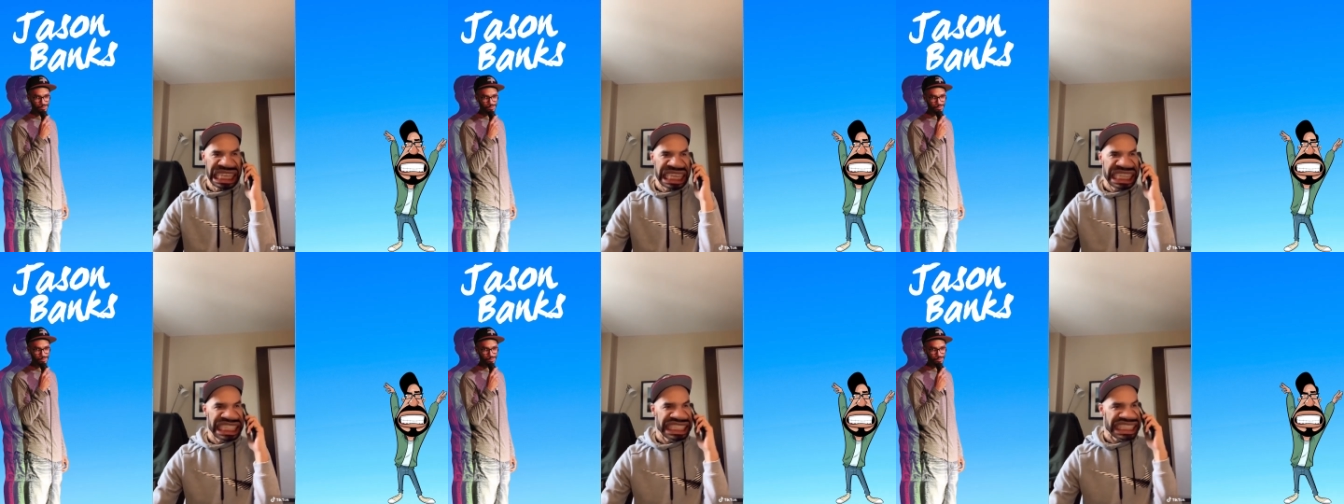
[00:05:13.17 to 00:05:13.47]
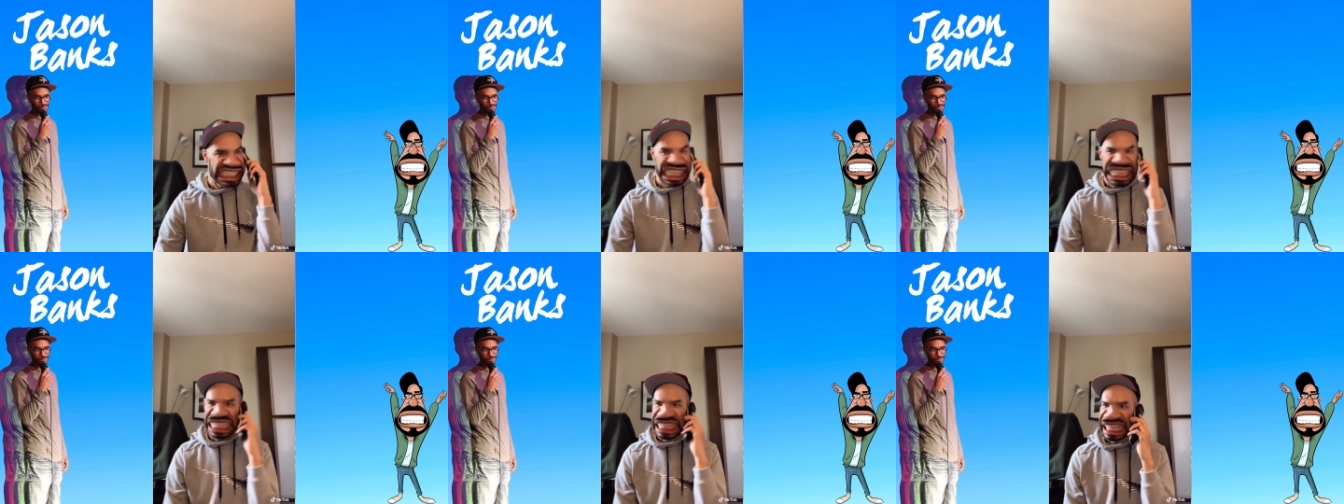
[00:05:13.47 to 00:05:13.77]
She
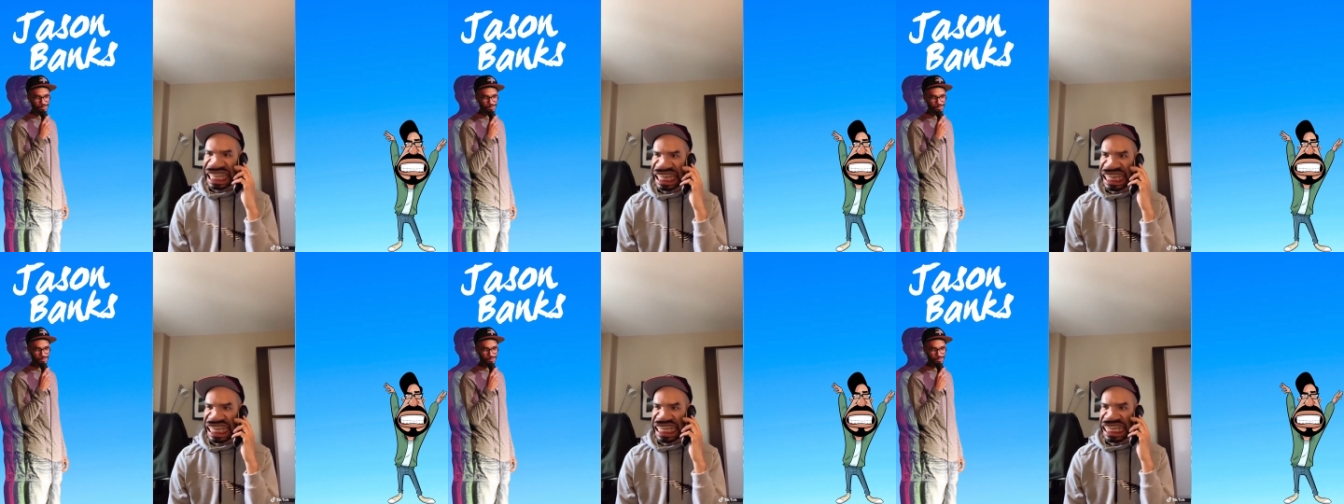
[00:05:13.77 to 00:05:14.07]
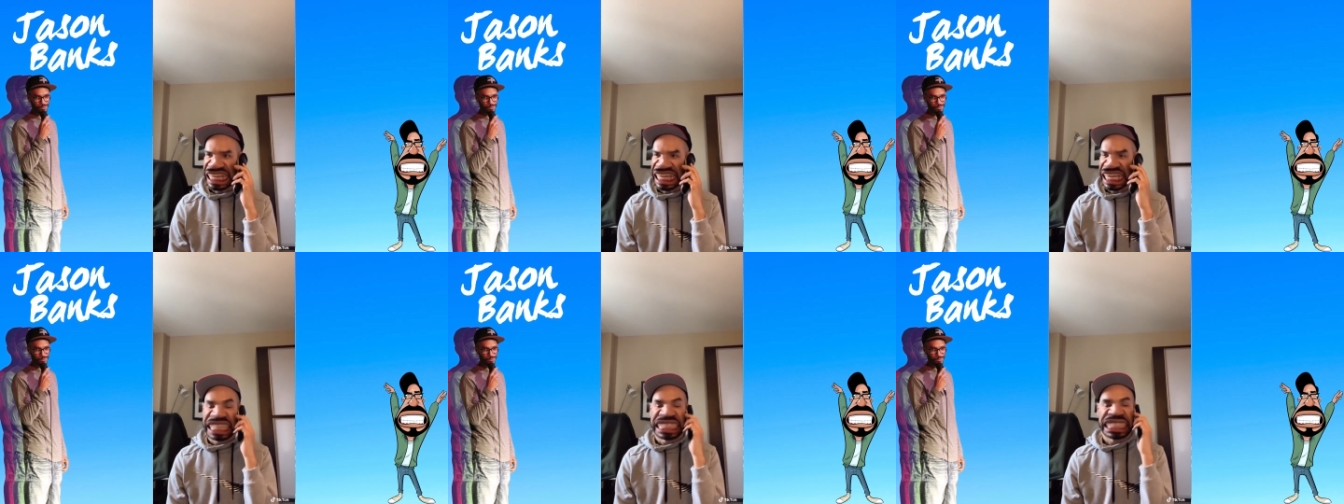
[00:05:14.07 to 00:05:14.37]
can get it?
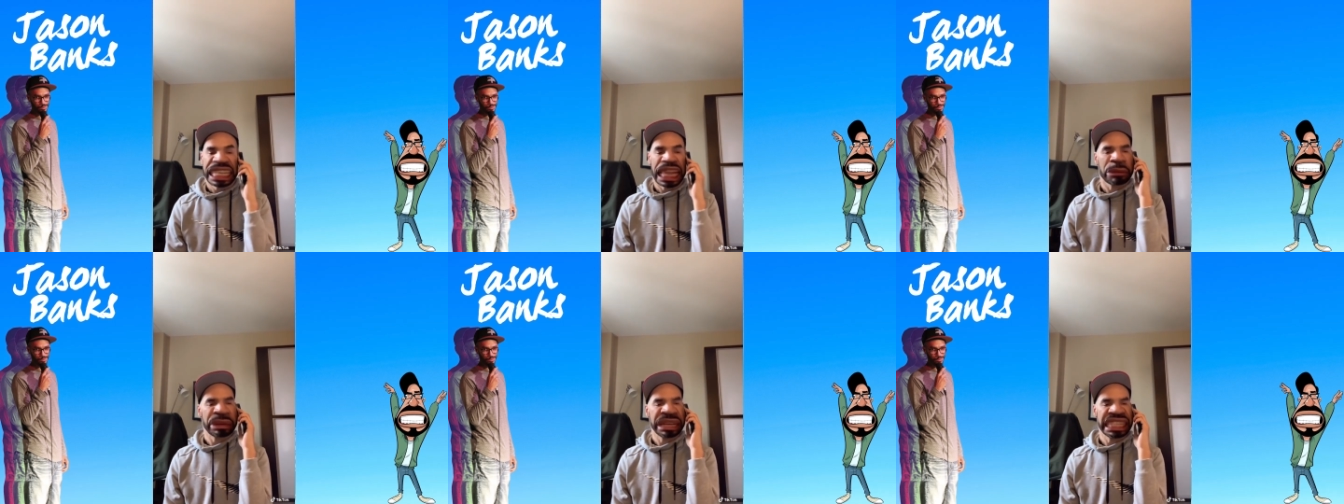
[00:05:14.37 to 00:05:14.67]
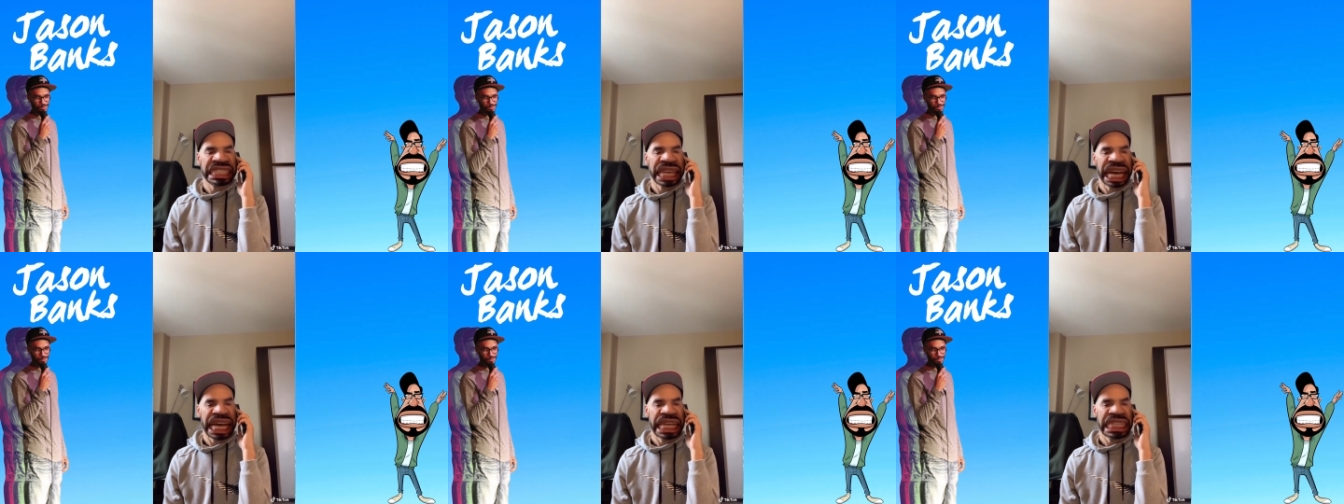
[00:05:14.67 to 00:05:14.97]
Shall I beat
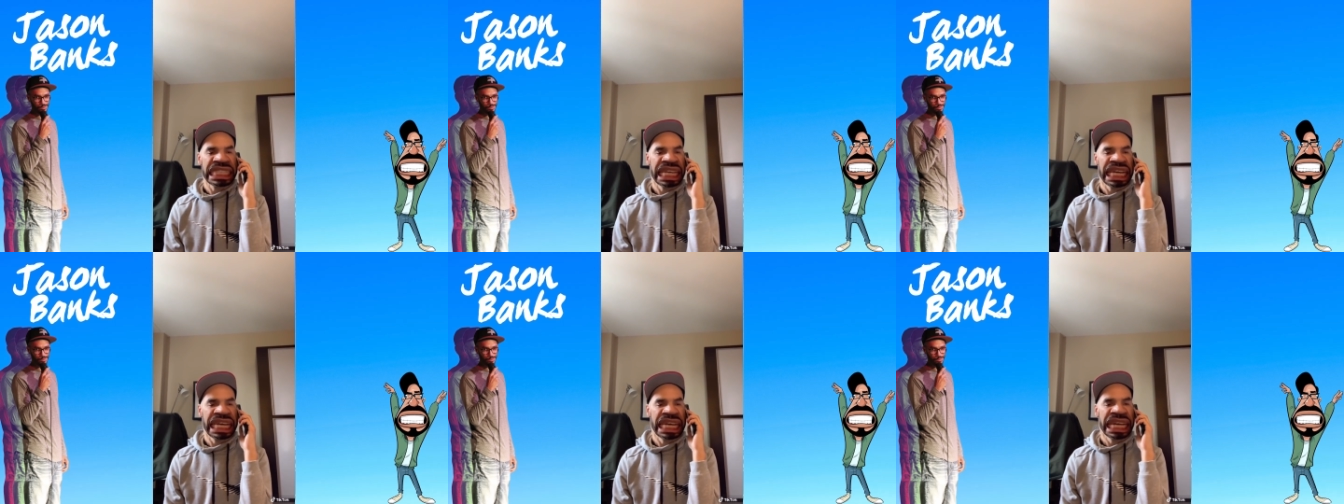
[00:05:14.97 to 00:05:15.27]
his ass?